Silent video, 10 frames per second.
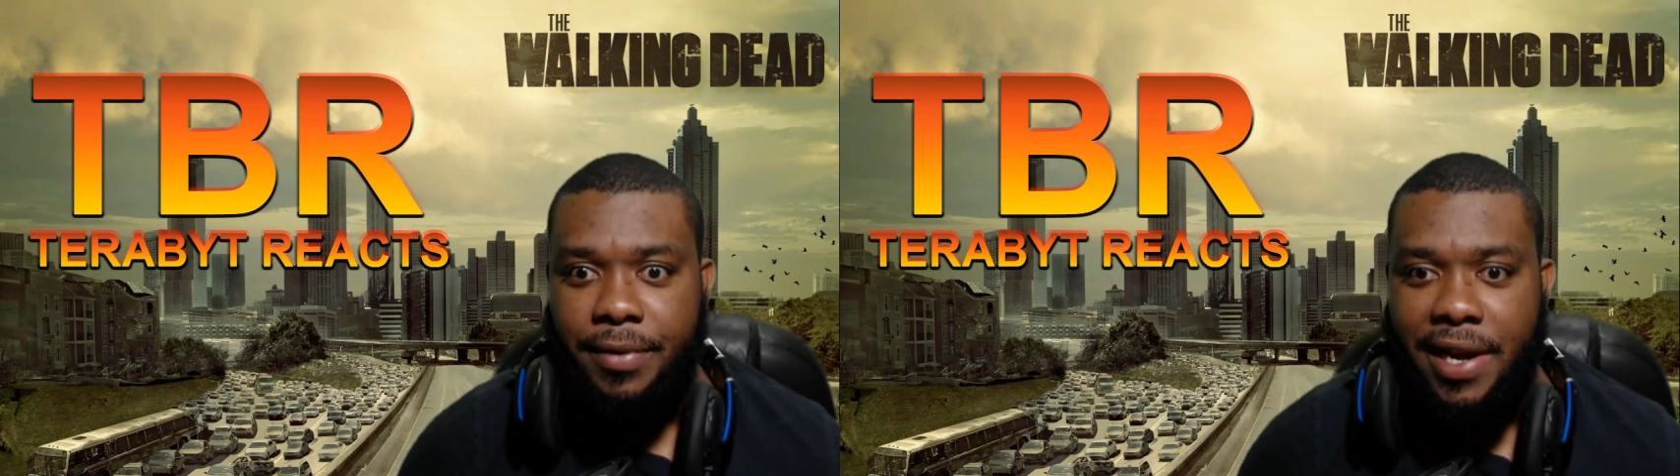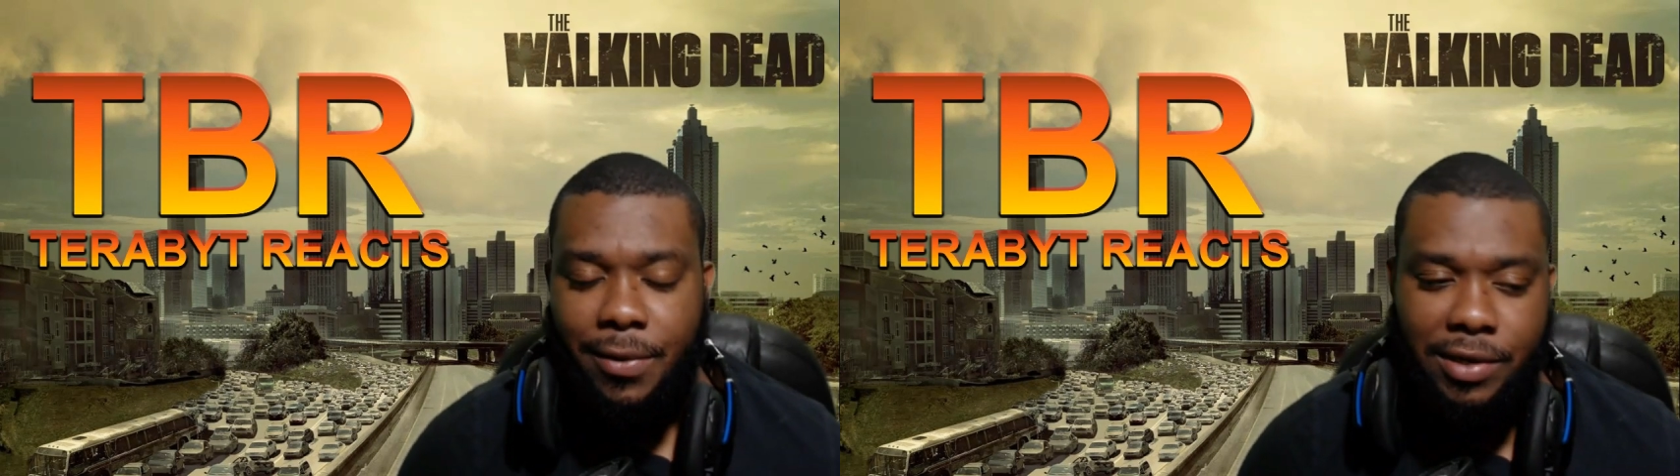
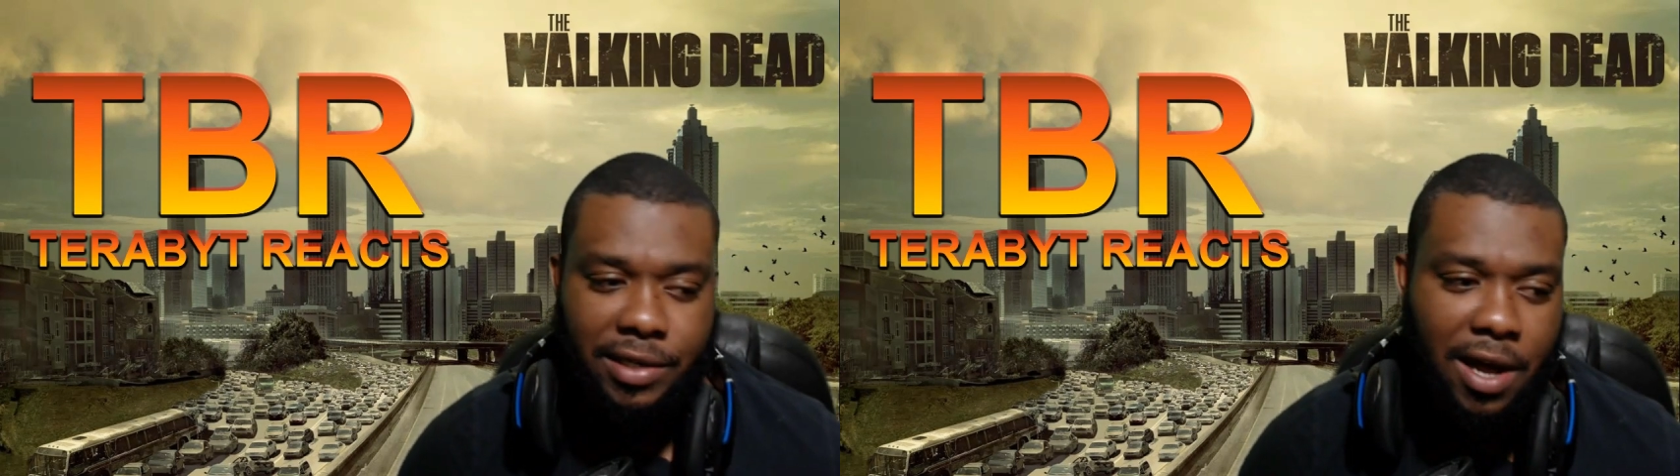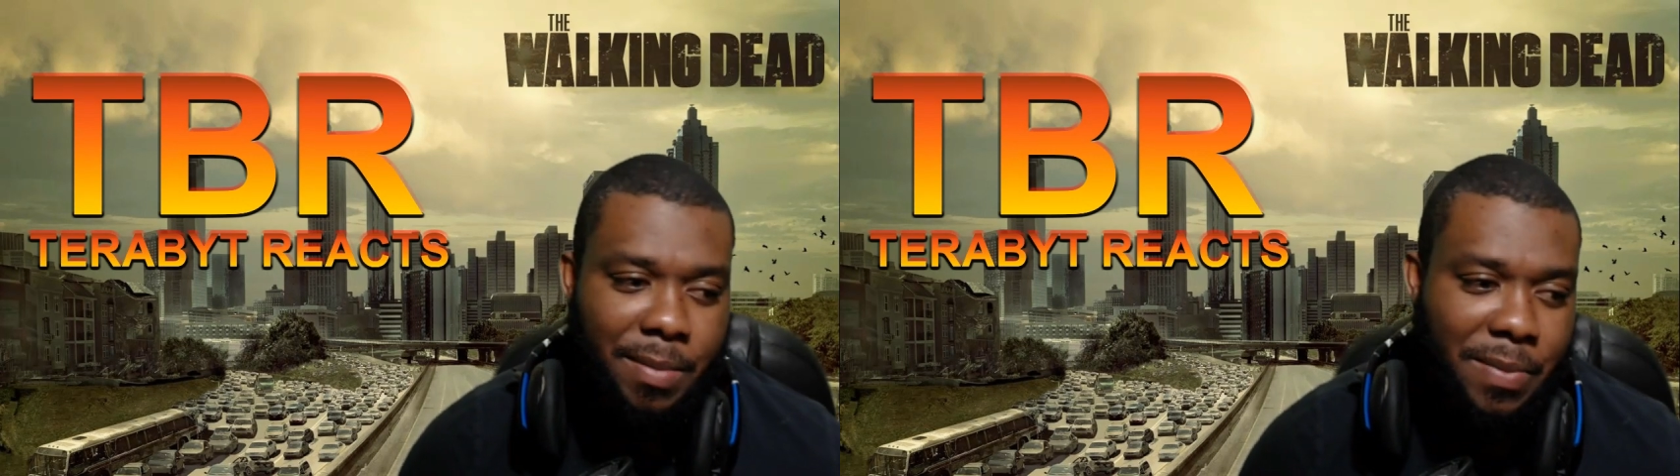when he
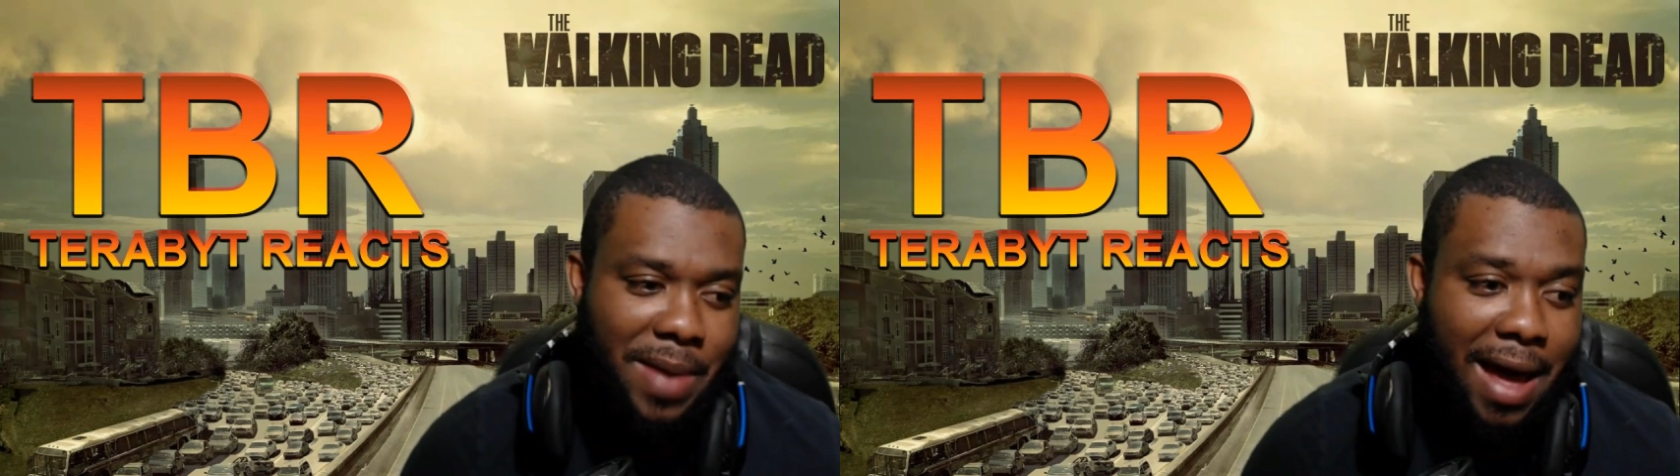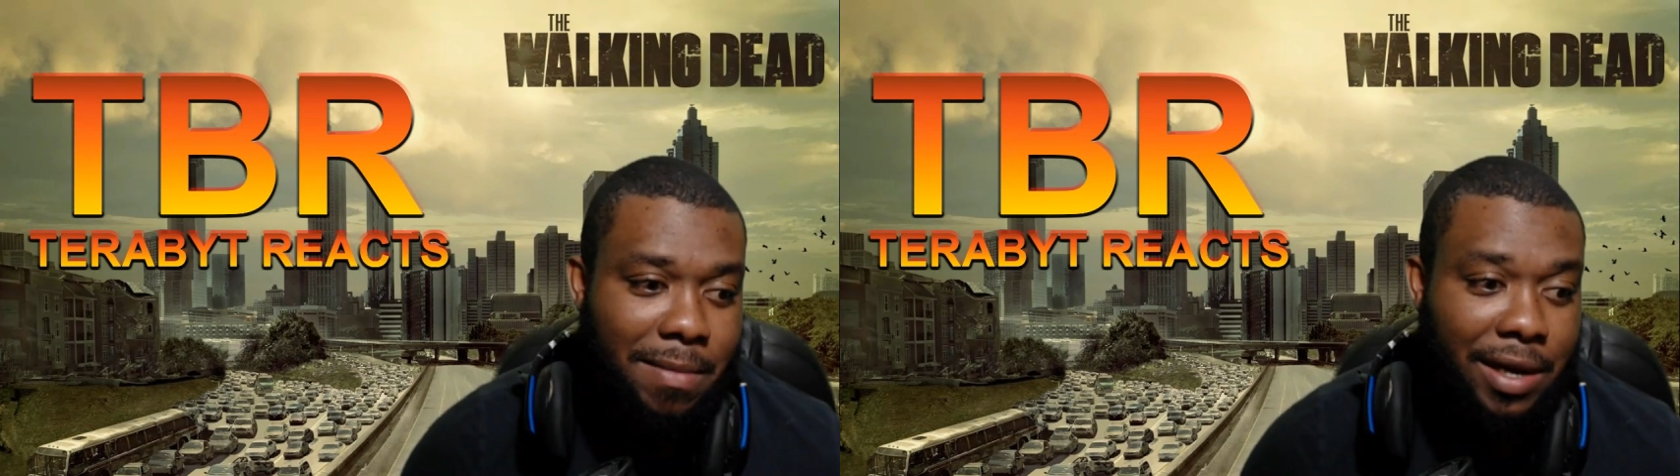was coming
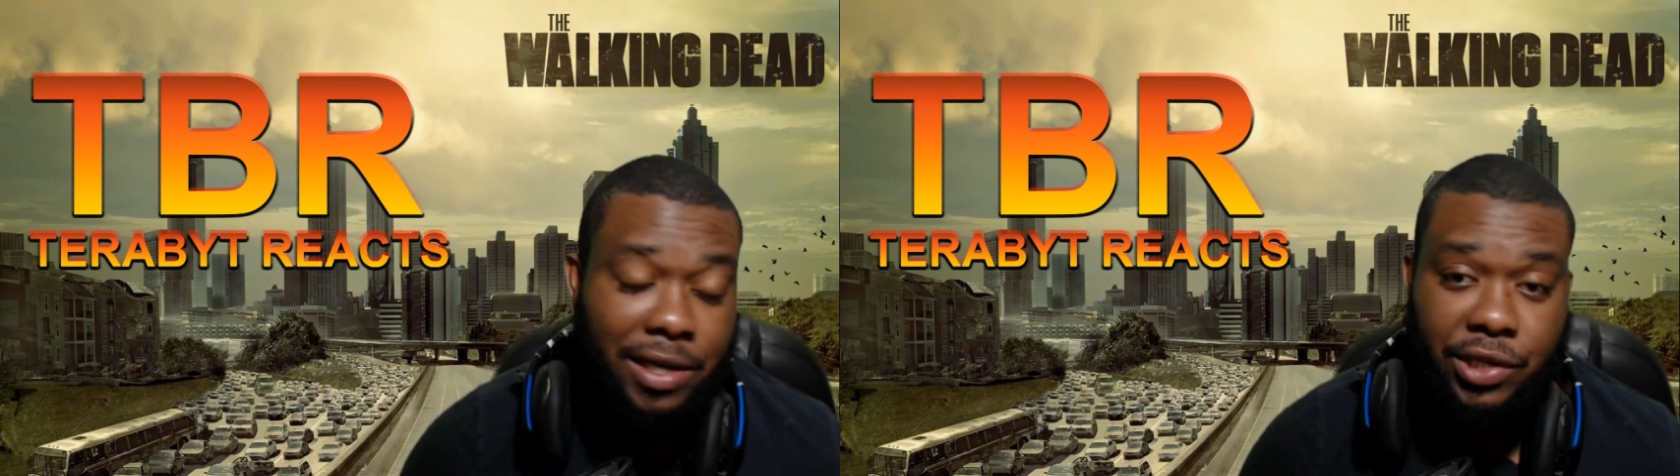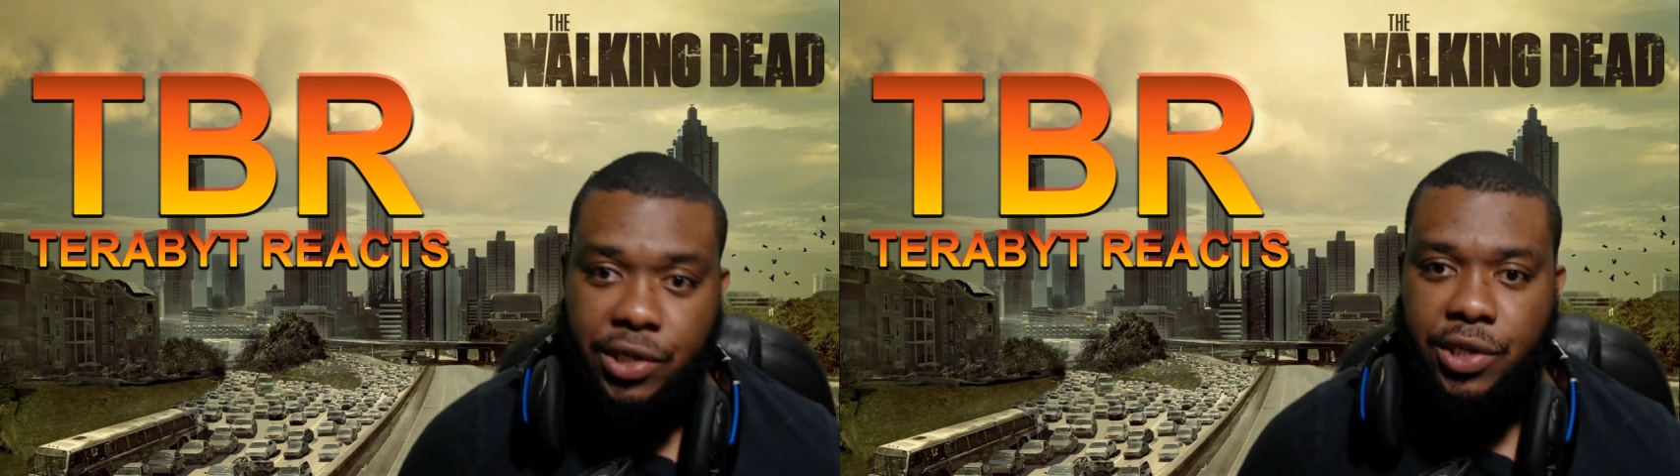back
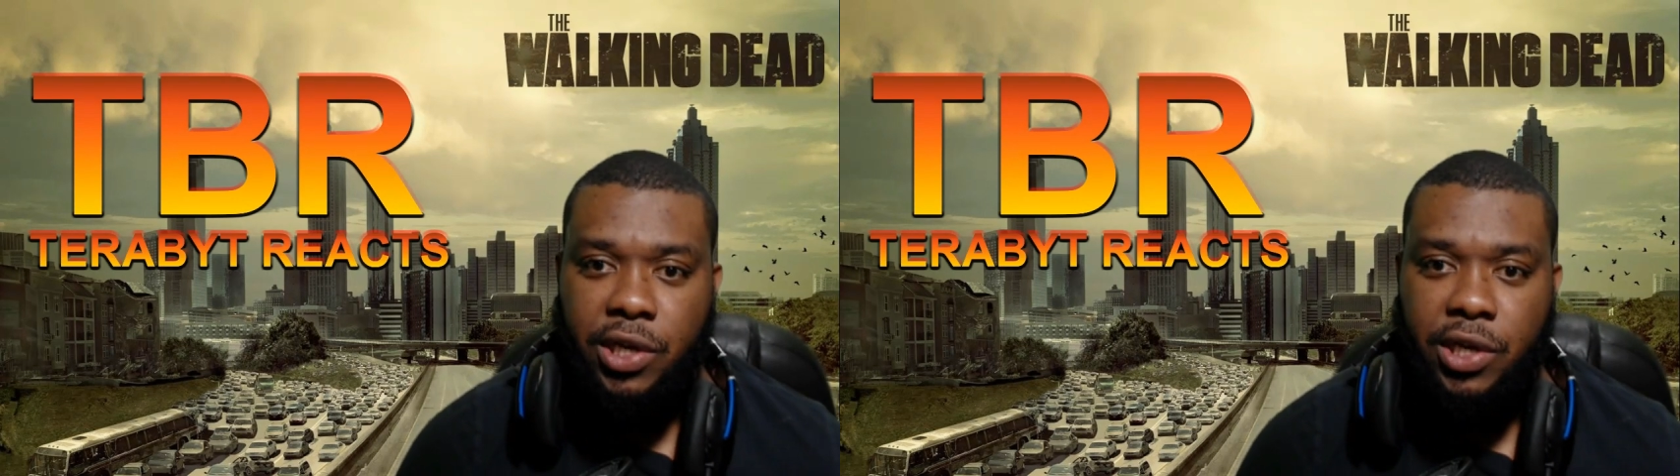because she